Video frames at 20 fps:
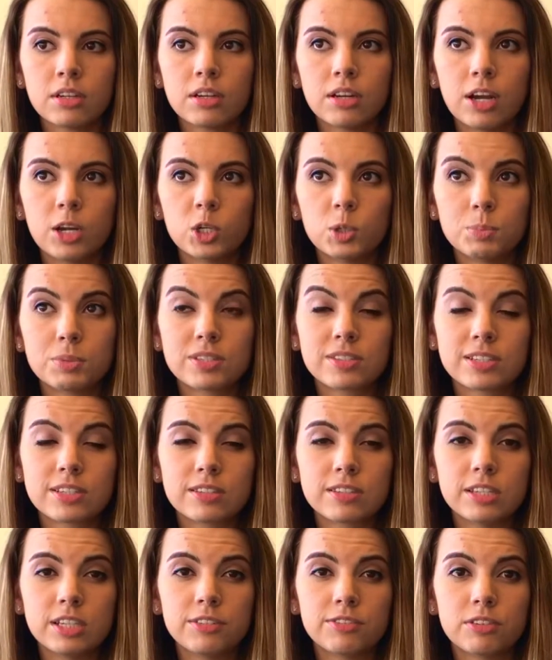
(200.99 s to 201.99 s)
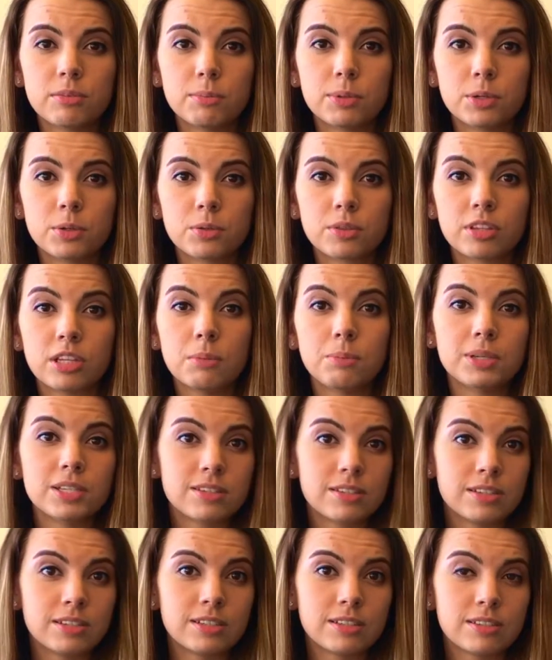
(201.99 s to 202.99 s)
I hope to succeed from both a
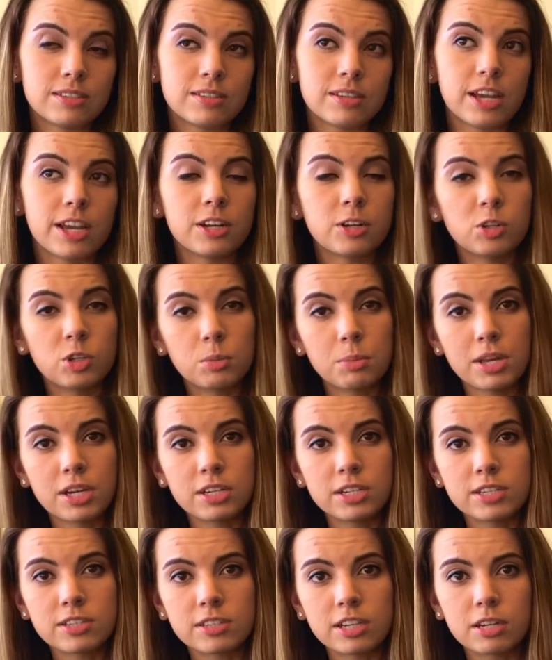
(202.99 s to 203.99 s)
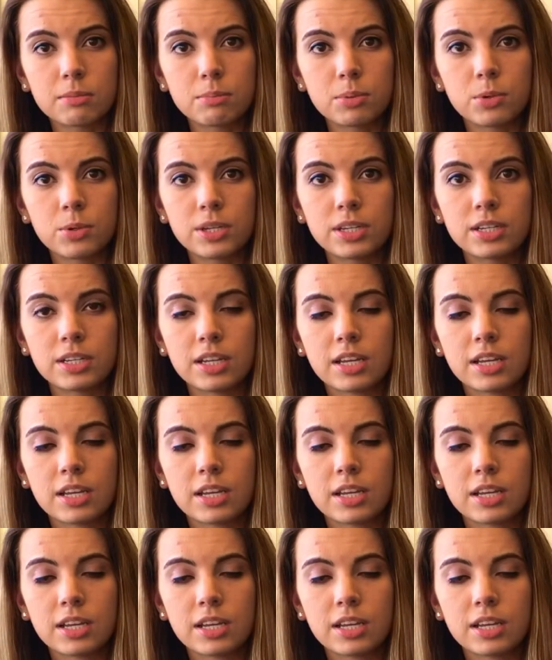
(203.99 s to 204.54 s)
business and a humanities standpoint,